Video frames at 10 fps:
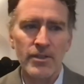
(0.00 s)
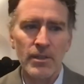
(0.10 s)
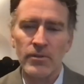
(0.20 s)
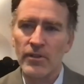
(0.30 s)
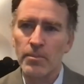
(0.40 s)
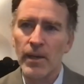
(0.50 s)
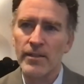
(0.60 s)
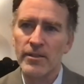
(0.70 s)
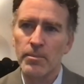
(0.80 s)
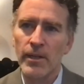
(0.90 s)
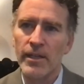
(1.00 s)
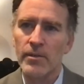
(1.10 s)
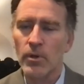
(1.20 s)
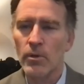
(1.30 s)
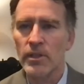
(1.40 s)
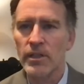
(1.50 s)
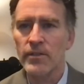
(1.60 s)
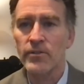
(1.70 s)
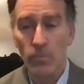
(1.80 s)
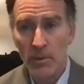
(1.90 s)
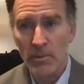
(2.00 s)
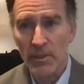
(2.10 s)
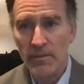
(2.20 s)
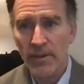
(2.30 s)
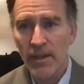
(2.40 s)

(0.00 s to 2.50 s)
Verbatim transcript: she was expected to play a role in as a woman,